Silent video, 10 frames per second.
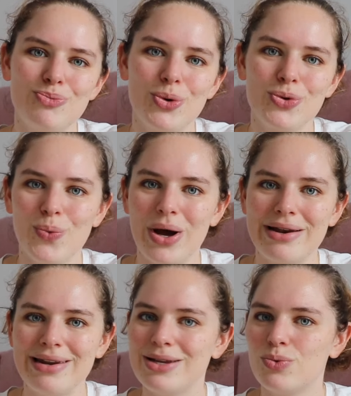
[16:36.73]
bought
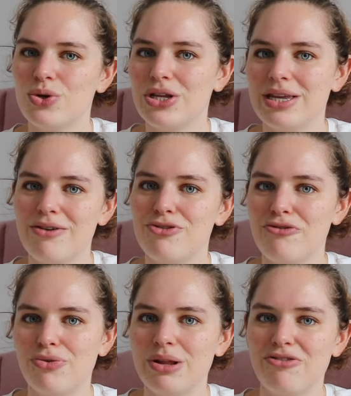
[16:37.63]
one, it wouldn't give the
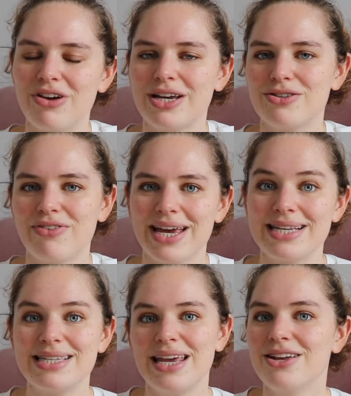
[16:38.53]
full effect of like
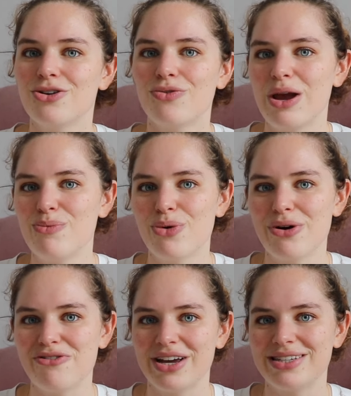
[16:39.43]
seeing the rainbow
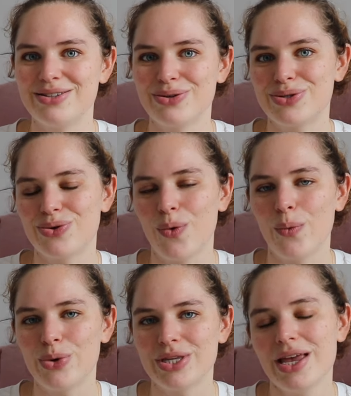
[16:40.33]
effect in the store,
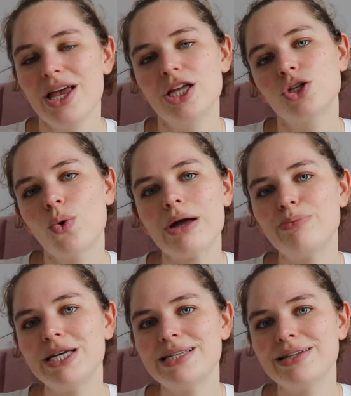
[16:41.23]
but it's quite
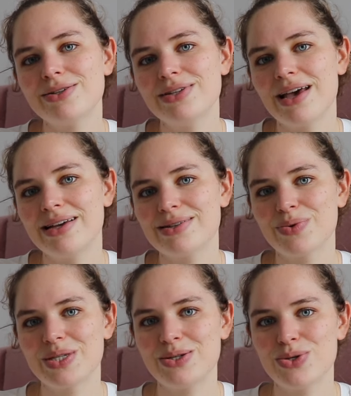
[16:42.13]
pleasing to the eyes. I
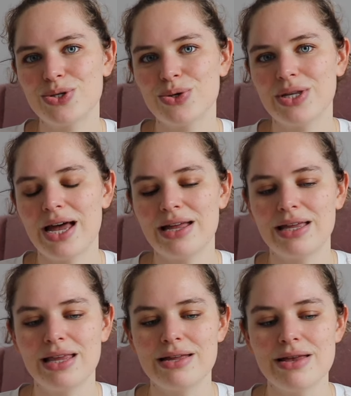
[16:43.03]
wanted to show you that.
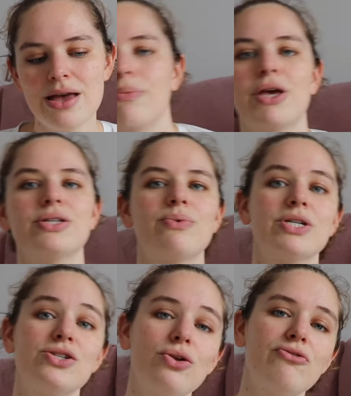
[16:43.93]
And then because I
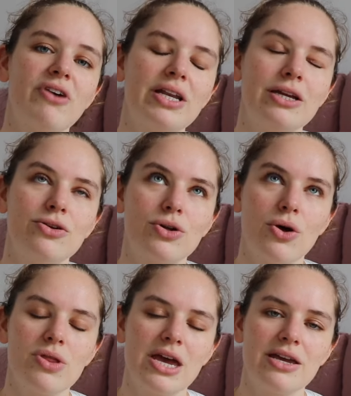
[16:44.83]
was not finding the
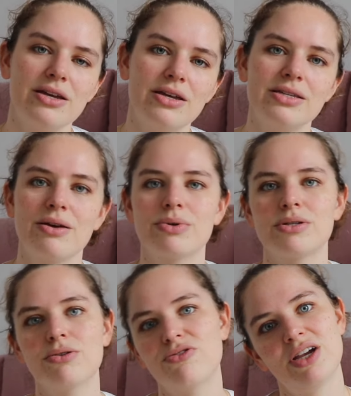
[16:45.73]
clothes hangers, I was
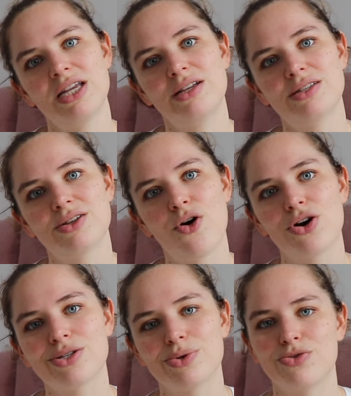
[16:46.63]
not finding
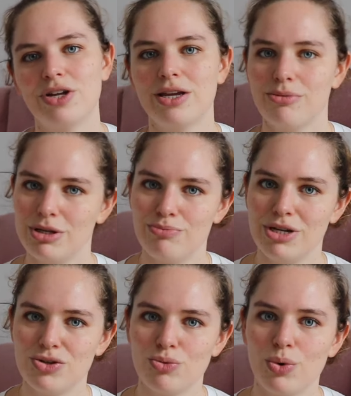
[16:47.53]
socks, I was feeling a bit
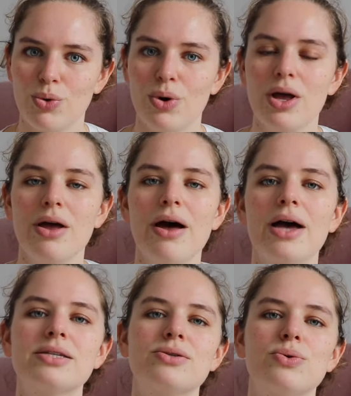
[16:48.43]
miserable, I
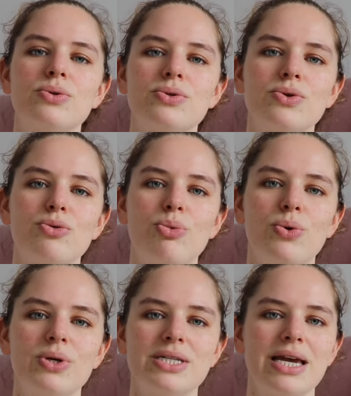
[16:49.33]
saw those
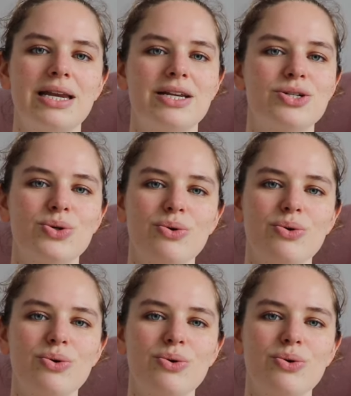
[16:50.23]
notebooks. And I don't